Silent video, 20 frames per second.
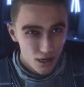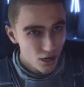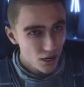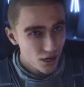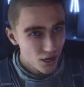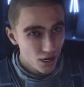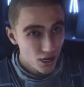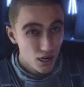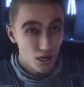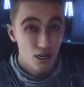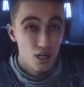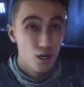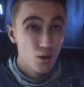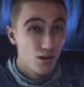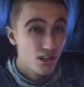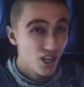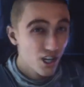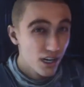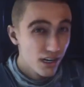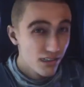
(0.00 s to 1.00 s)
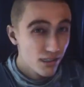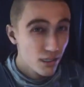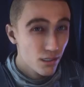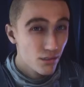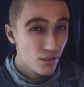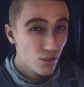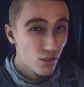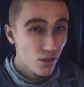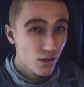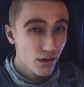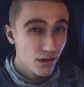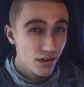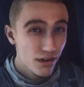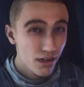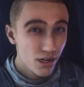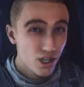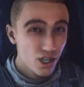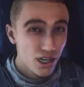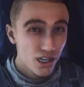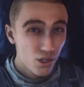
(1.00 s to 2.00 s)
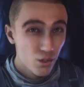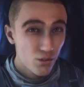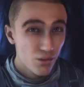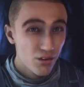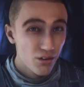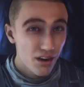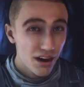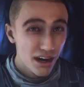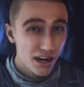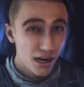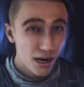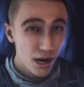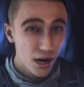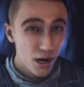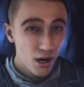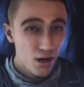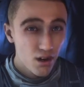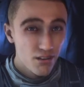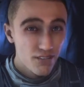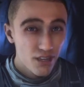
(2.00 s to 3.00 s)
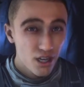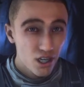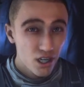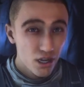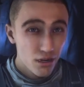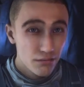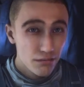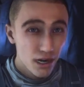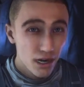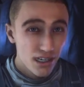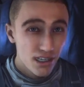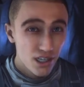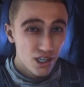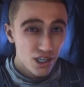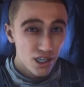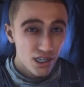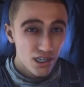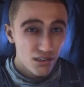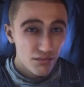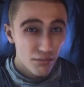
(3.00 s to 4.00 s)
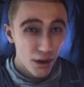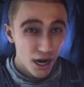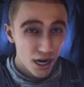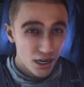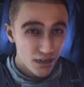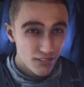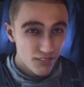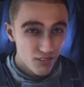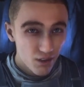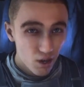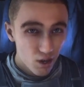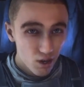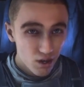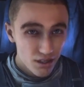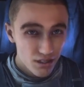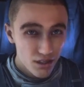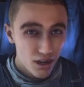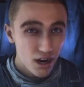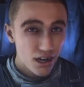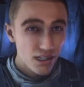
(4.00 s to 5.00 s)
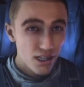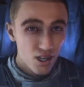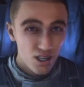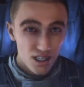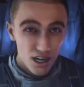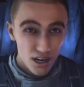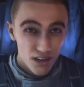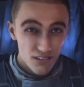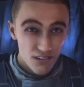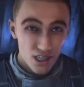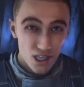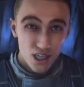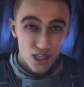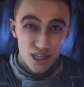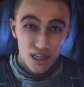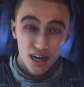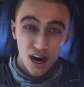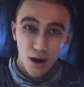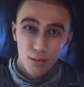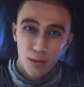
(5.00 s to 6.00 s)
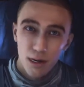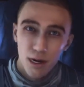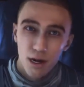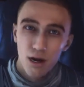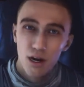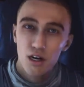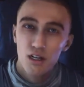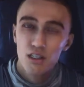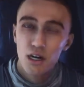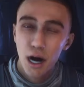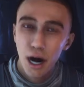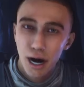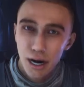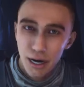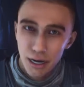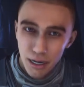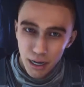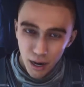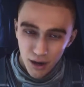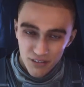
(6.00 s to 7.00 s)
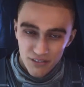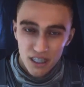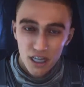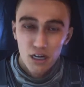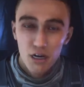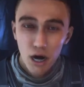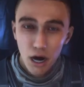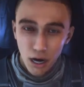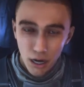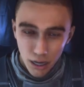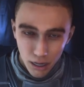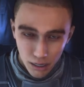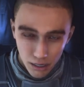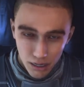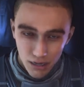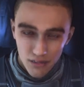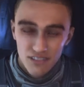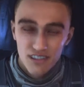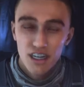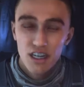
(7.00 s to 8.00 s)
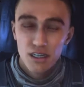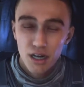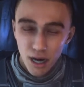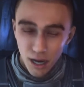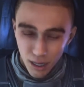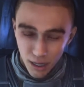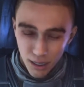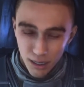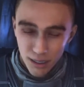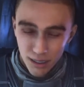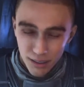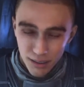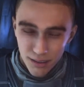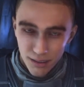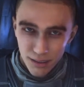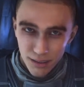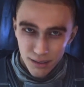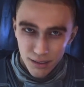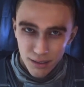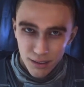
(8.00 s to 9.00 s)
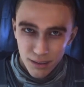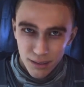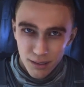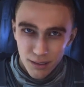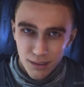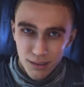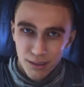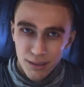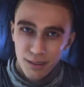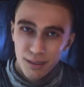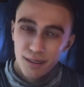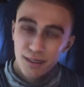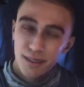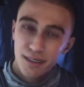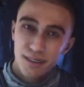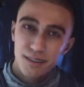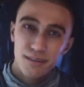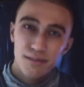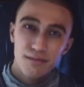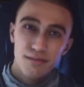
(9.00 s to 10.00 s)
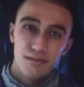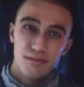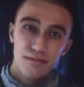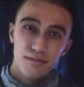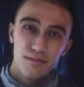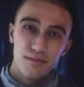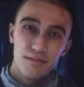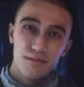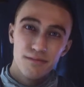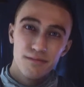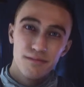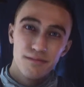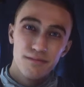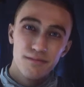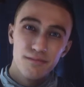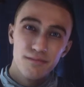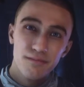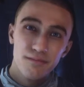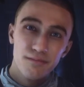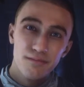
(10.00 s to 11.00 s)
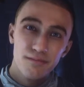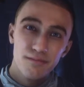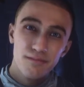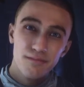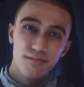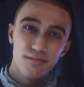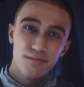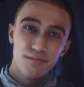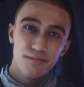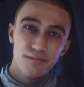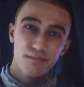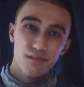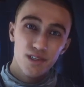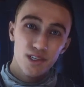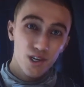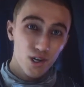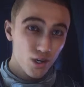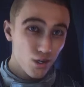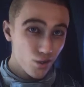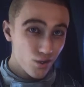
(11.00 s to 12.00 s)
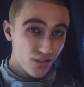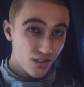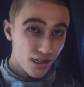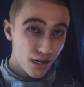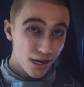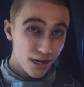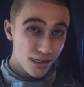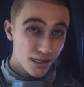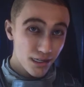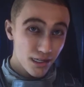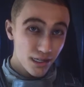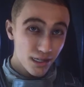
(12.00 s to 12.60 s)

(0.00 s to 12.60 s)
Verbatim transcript: No, no, no, no, no. You know what she gets to do? She gets to relay official messages back and forth to ciphers at the capital day after day after day. Some people like boring. Not everyone's cut out to be a freelancer. So you have said.